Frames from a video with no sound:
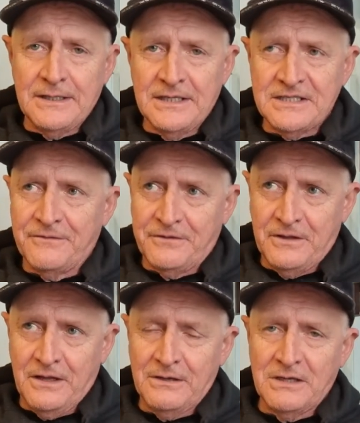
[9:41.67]
except for
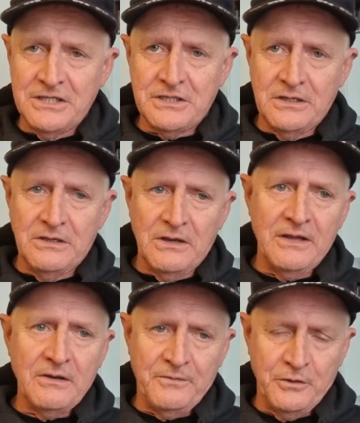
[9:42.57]
that initially
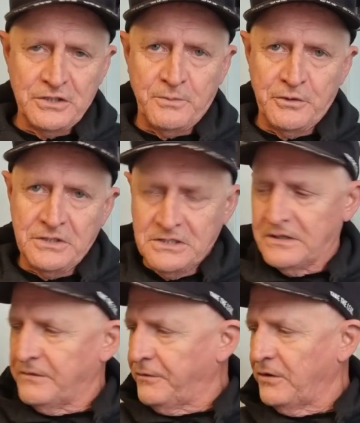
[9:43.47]
at the first purchase
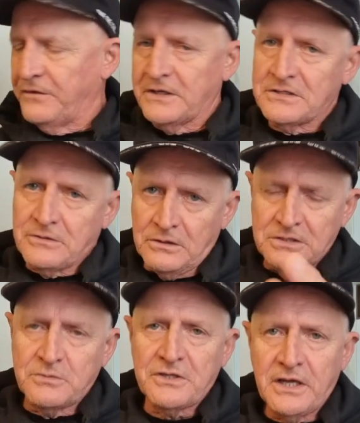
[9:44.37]
of that
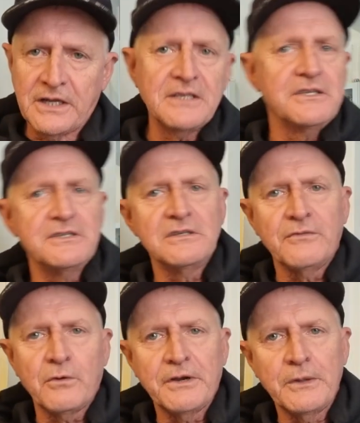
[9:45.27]
$5,000, which I had a contingency
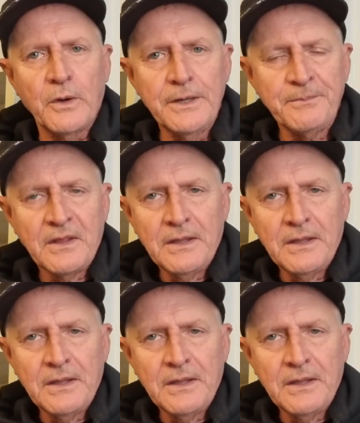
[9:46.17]
for anyway.